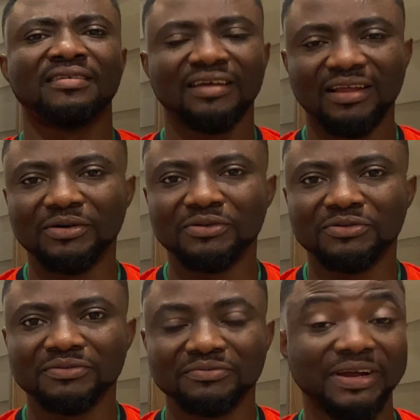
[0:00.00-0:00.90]
Hello,
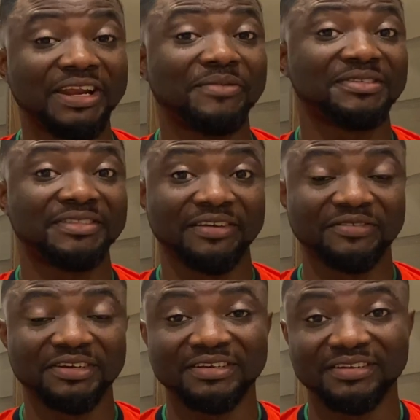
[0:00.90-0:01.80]
my name is
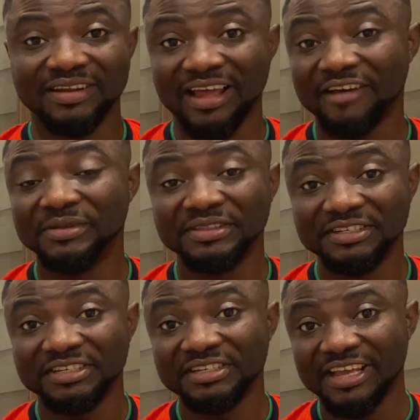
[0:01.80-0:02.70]
David. I've been
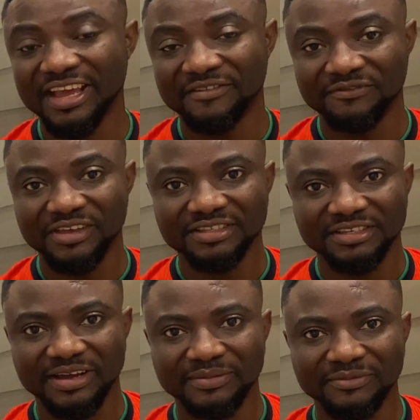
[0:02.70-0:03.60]
teaching here in
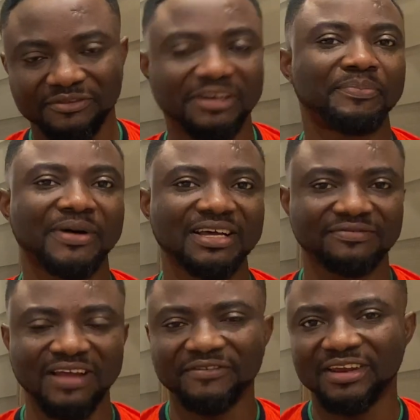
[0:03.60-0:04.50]
Vietnam for the past
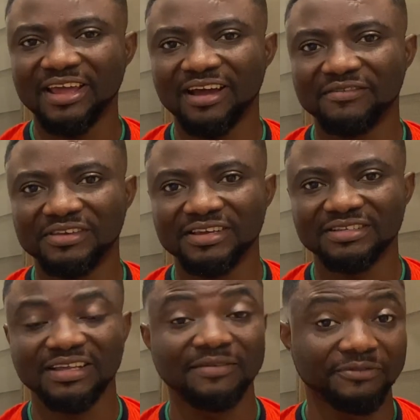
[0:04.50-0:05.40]
5.5
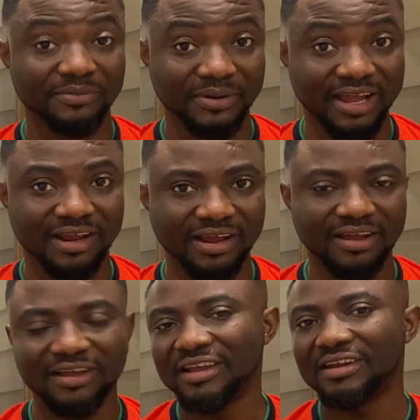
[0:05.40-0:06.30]
years. I'm from
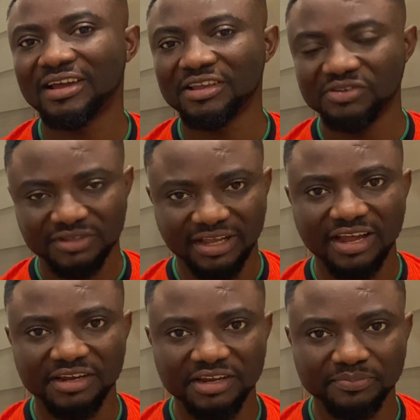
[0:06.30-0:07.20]
Ghana and I use a
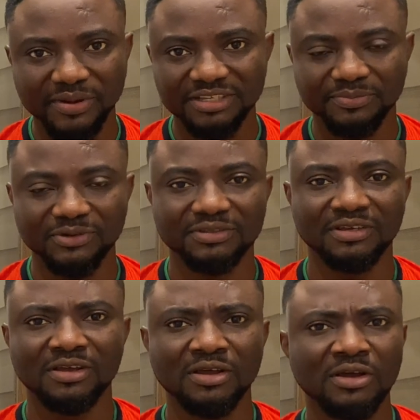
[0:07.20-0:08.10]
Ghanaian passport.
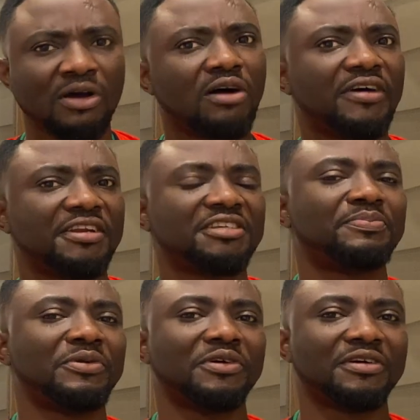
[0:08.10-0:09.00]
Over this
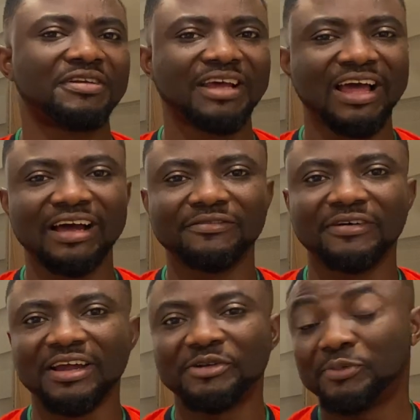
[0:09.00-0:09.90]
period, I've
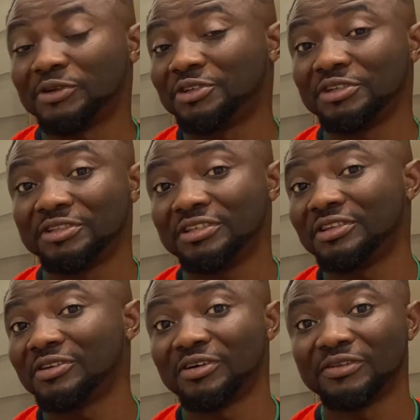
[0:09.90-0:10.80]
had the
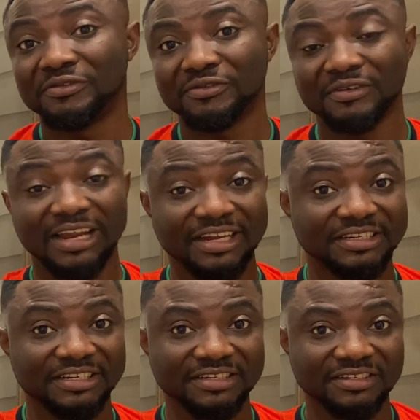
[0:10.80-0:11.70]
opportunity of
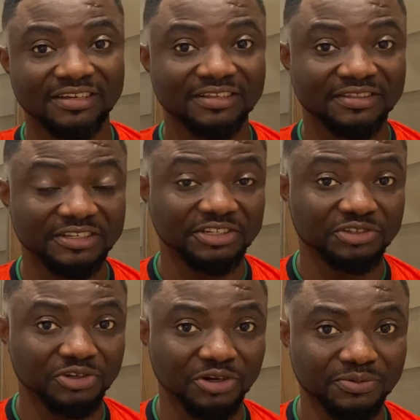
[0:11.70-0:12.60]
landing
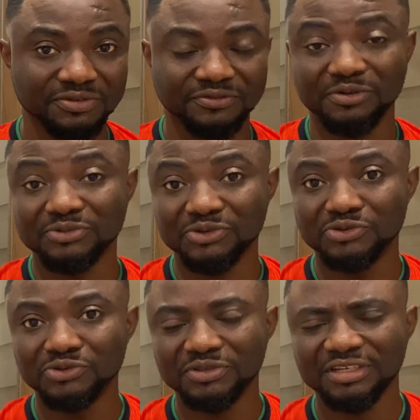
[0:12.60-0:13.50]
teaching jobs from
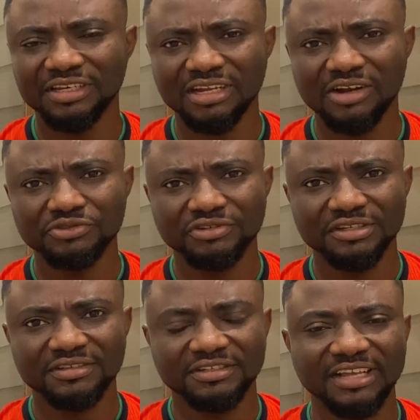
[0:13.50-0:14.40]
schools in
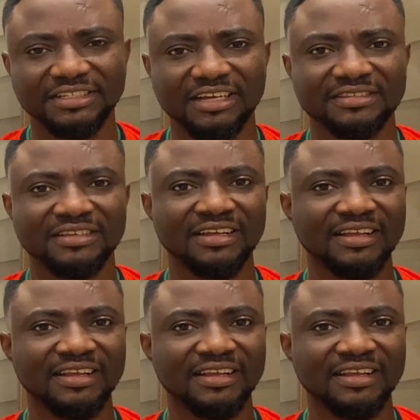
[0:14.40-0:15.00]
countries such as